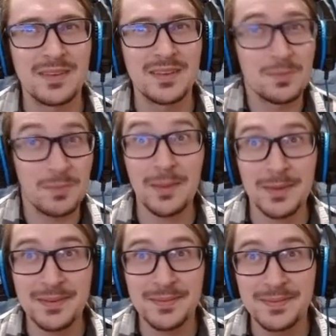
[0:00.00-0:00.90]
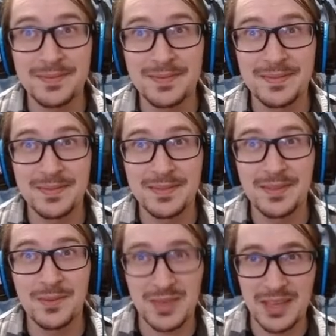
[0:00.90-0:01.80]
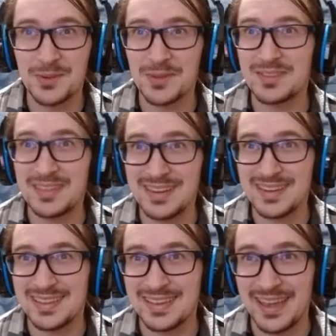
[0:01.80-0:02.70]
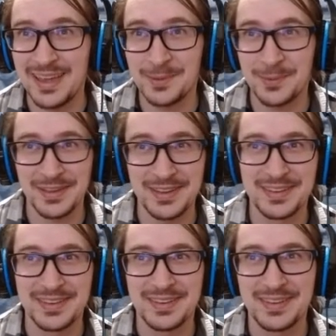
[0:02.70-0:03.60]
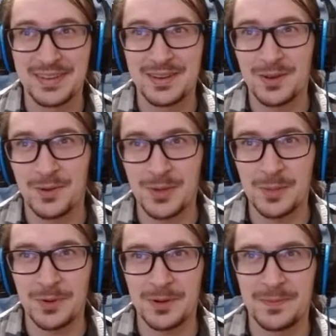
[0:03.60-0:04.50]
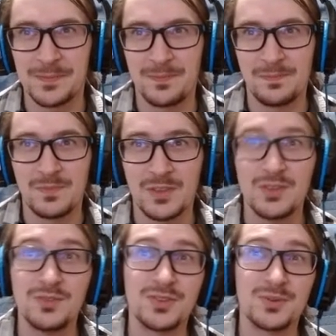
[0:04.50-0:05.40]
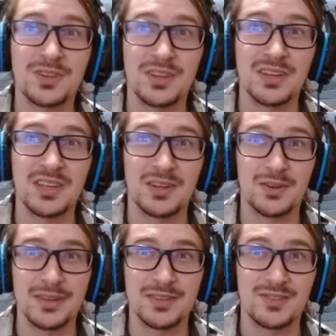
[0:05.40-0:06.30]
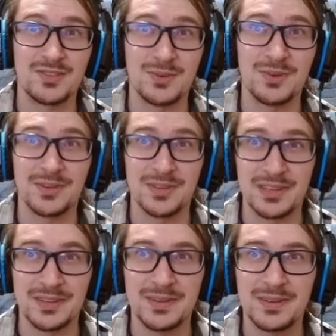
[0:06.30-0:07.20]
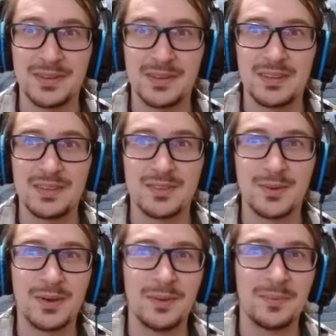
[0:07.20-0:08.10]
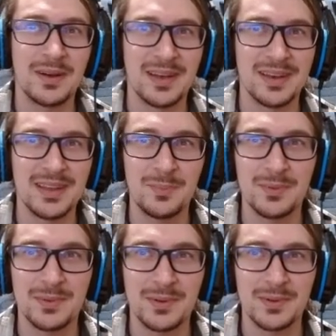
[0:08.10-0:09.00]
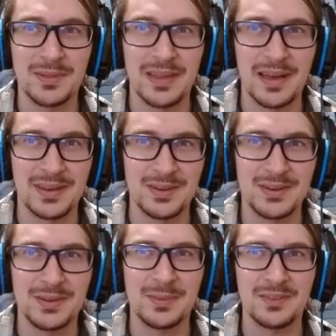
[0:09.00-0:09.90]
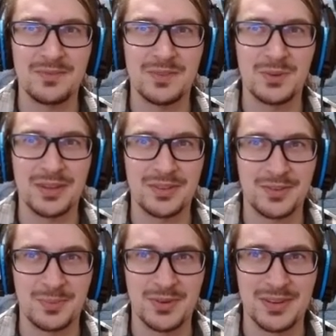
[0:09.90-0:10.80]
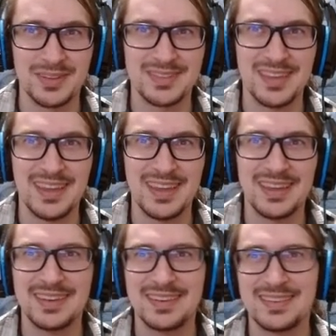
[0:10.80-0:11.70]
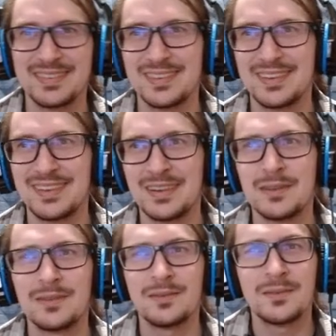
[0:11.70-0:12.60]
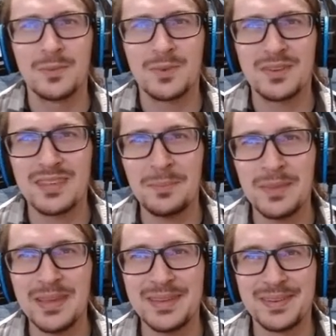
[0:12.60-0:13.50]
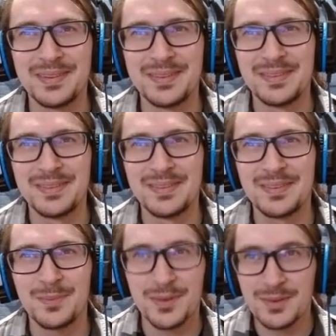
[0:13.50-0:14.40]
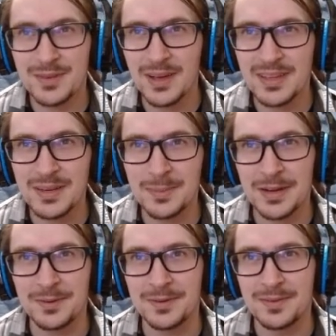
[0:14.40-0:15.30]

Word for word: Maybe. We can't really see anything, can we? Reaper. You two are gonna get erased sooner or later. So come on, help a girl out and earn me a few extra points, okay? What does that mean? What are you talking about?